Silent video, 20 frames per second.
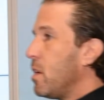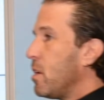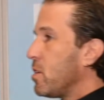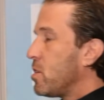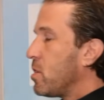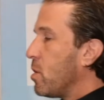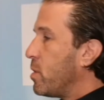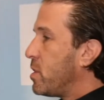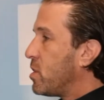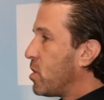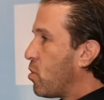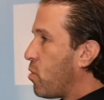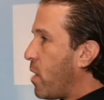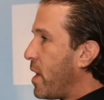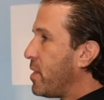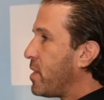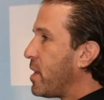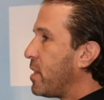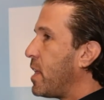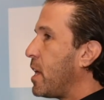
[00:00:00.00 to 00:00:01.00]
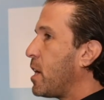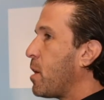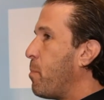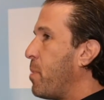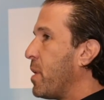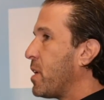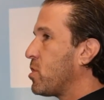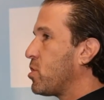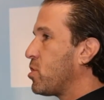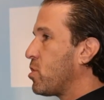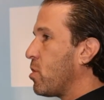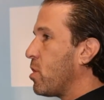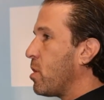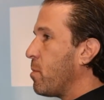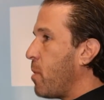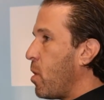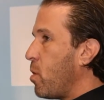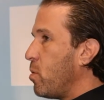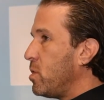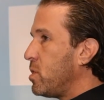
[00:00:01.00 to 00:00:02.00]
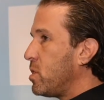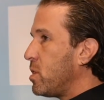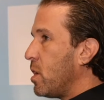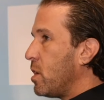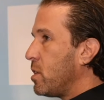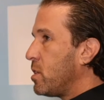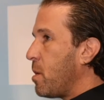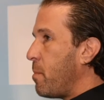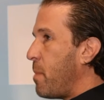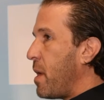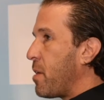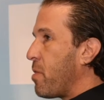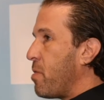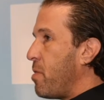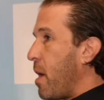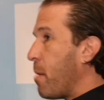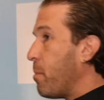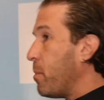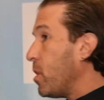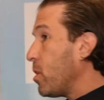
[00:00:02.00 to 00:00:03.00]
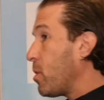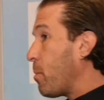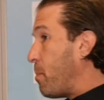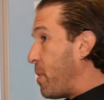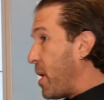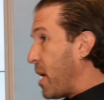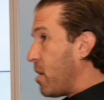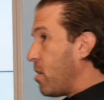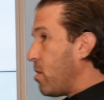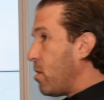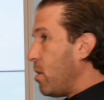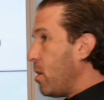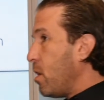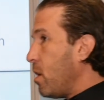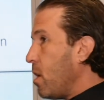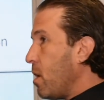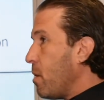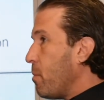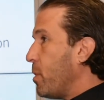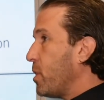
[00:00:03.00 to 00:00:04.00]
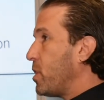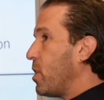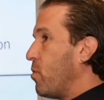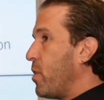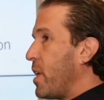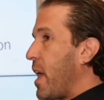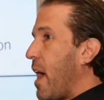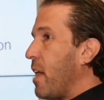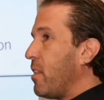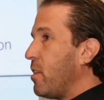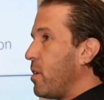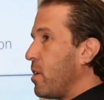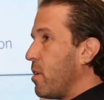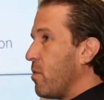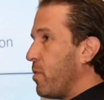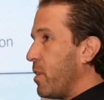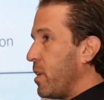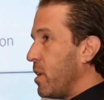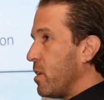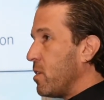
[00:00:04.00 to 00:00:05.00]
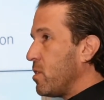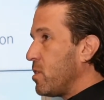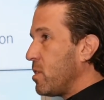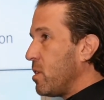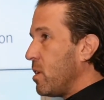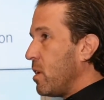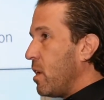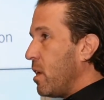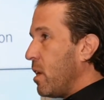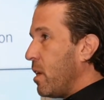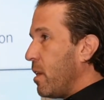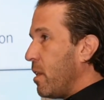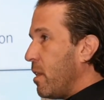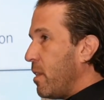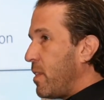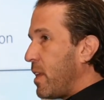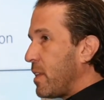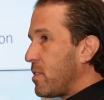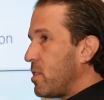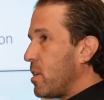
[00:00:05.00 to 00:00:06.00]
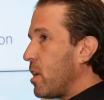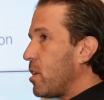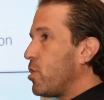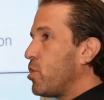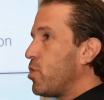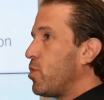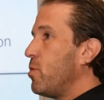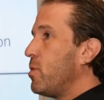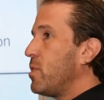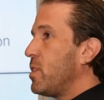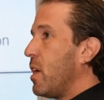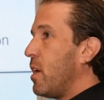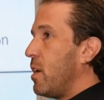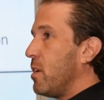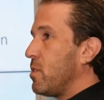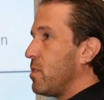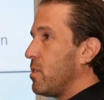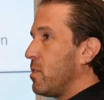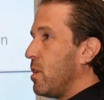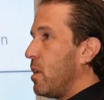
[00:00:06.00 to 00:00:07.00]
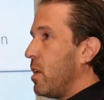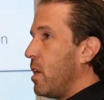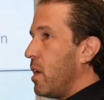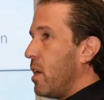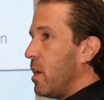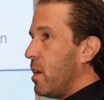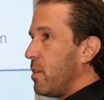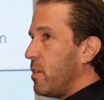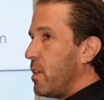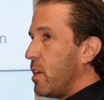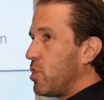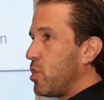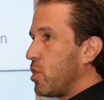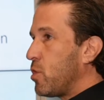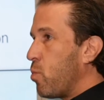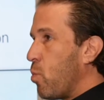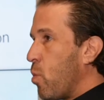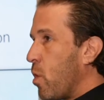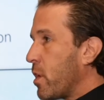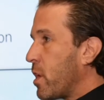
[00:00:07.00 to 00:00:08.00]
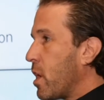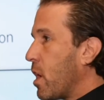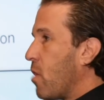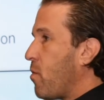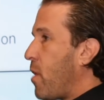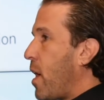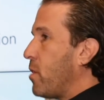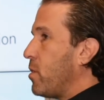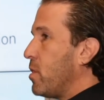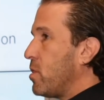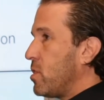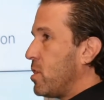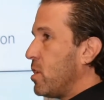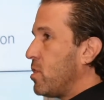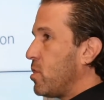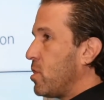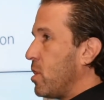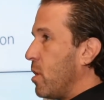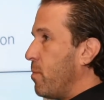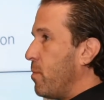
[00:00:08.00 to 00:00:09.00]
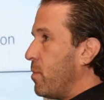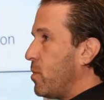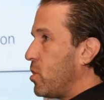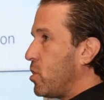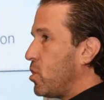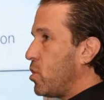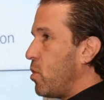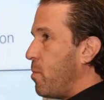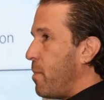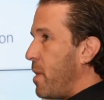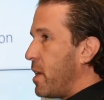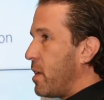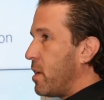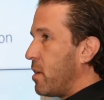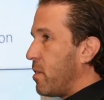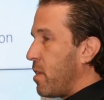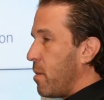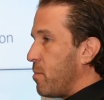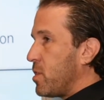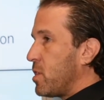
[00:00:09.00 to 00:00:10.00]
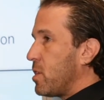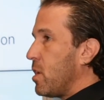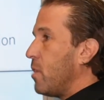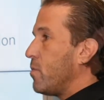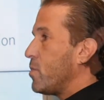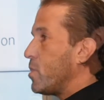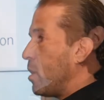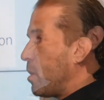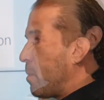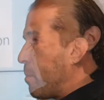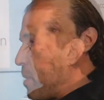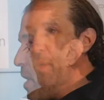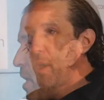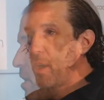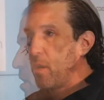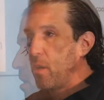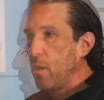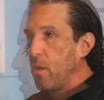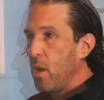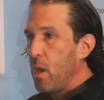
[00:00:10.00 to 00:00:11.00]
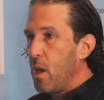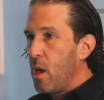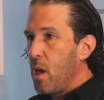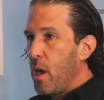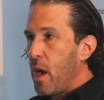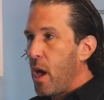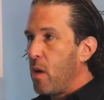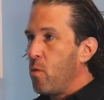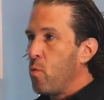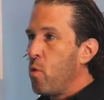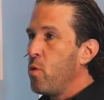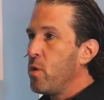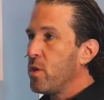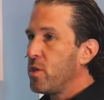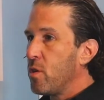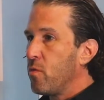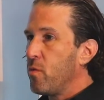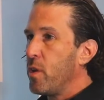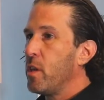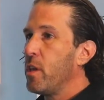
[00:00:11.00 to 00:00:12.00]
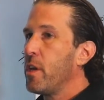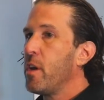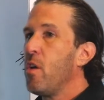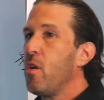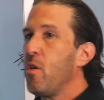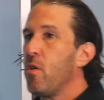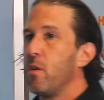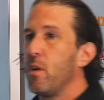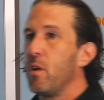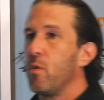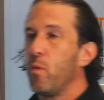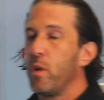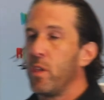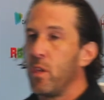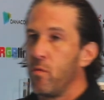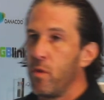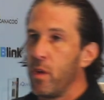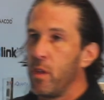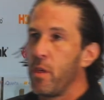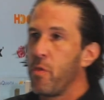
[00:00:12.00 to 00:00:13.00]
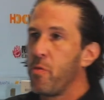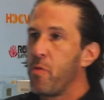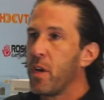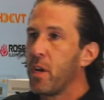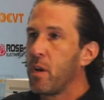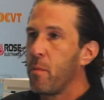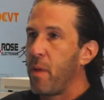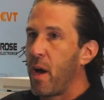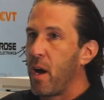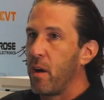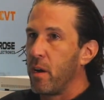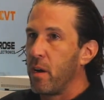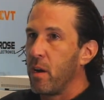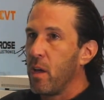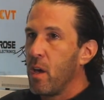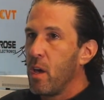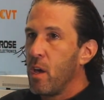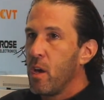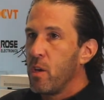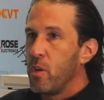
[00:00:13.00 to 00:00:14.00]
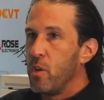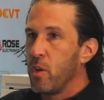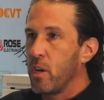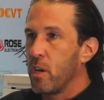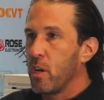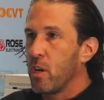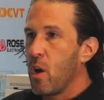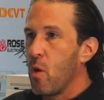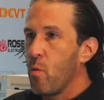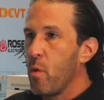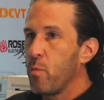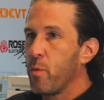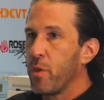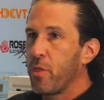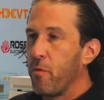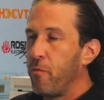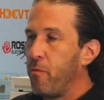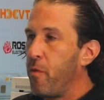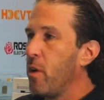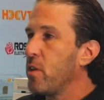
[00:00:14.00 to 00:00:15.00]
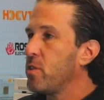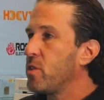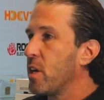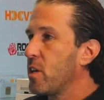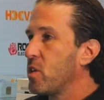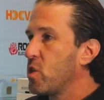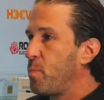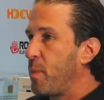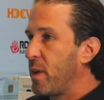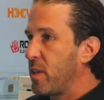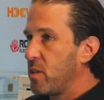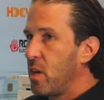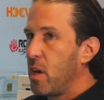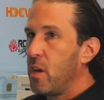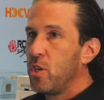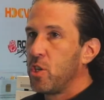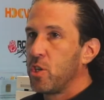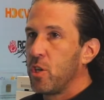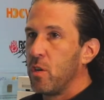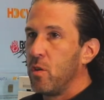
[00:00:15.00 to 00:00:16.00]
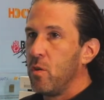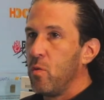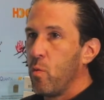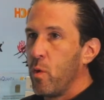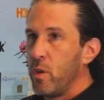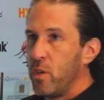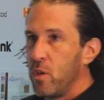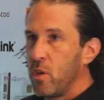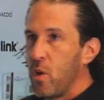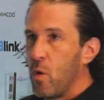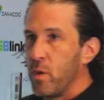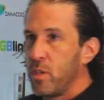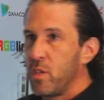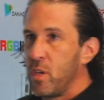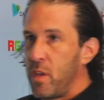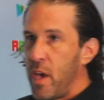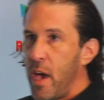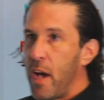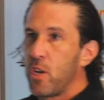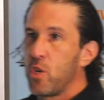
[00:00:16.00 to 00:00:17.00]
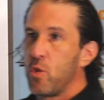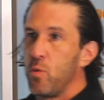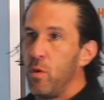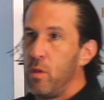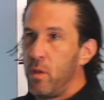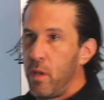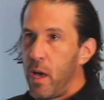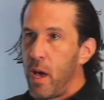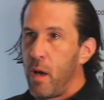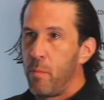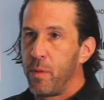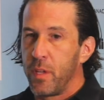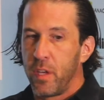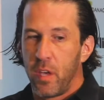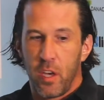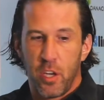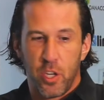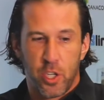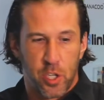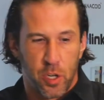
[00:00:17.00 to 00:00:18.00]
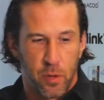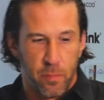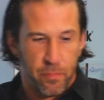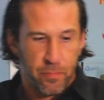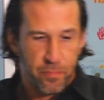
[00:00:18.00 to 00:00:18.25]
So it's great that they could pick certain modes to make them look better, but the reality of it is that's not a true test. That's just working around the system to make themselves look better. And who does it really hurt when you really think about it? You're going to go in with a false expectation when you go into the actual application.